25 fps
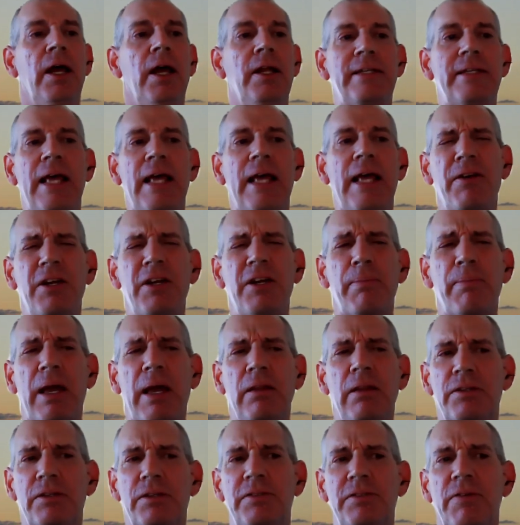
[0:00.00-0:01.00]
And down here
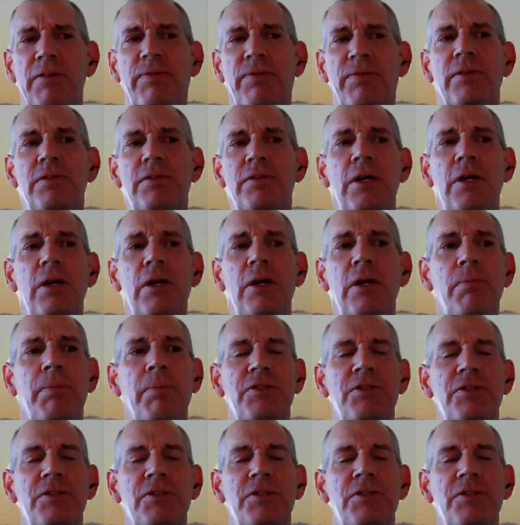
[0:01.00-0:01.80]
may look different too,